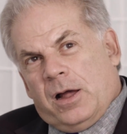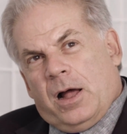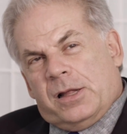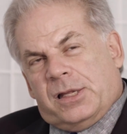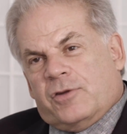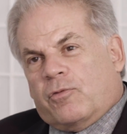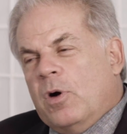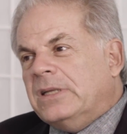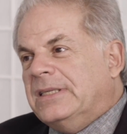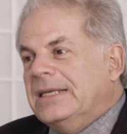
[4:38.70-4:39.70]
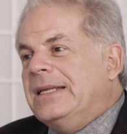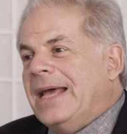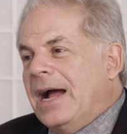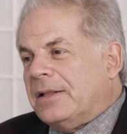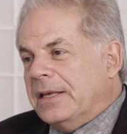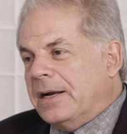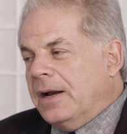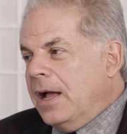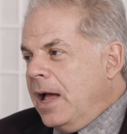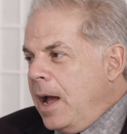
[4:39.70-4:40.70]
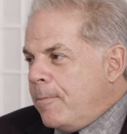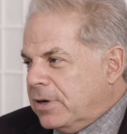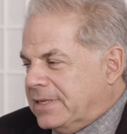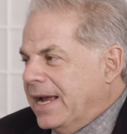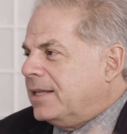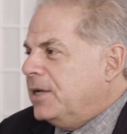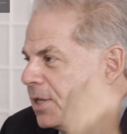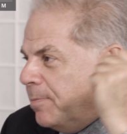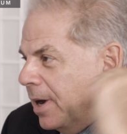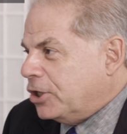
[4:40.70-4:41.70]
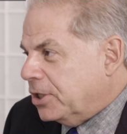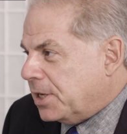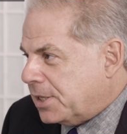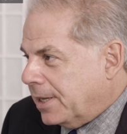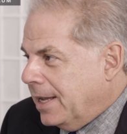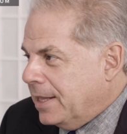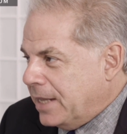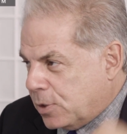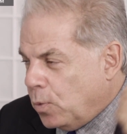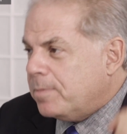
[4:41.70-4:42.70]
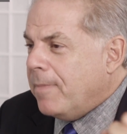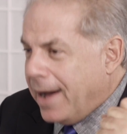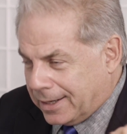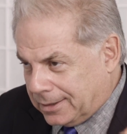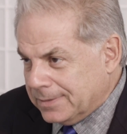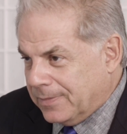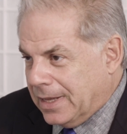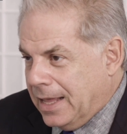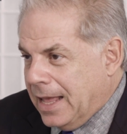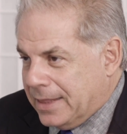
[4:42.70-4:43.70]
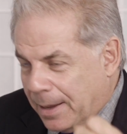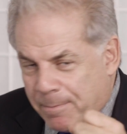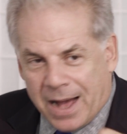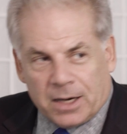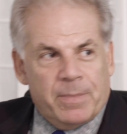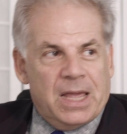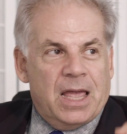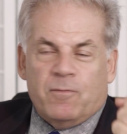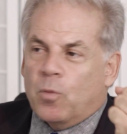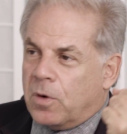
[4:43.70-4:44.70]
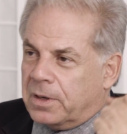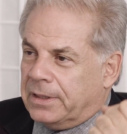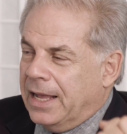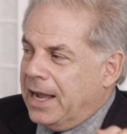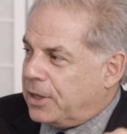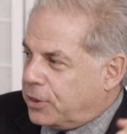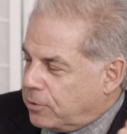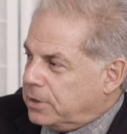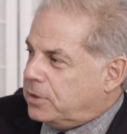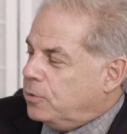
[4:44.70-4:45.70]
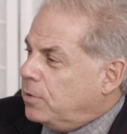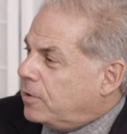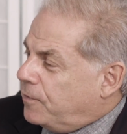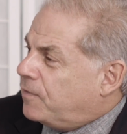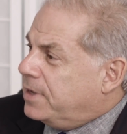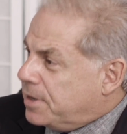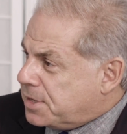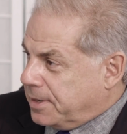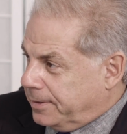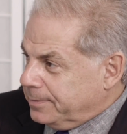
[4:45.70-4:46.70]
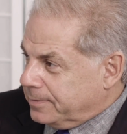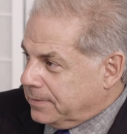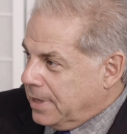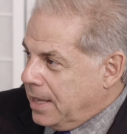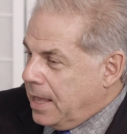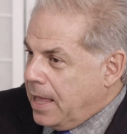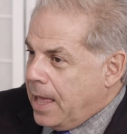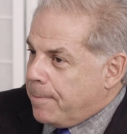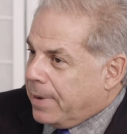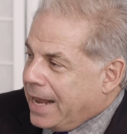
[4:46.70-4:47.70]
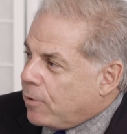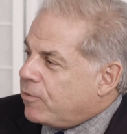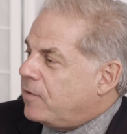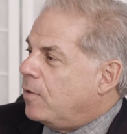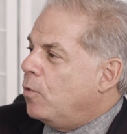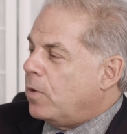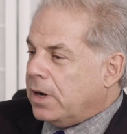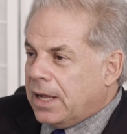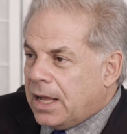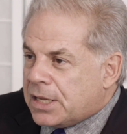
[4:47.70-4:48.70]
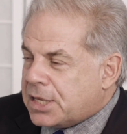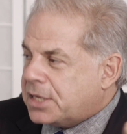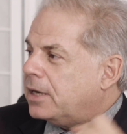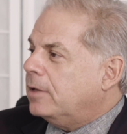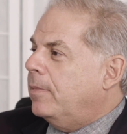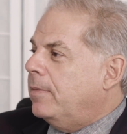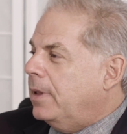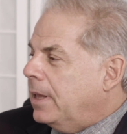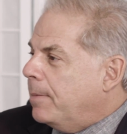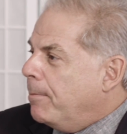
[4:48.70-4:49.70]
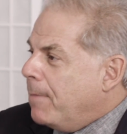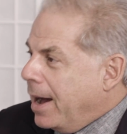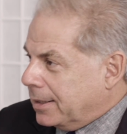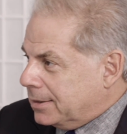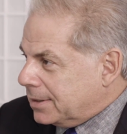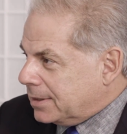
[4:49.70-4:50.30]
a strong deity out there protecting us and punishing us. That's one model. That model may have worked at 3,250 years ago. But now we're ready for a more subtle model.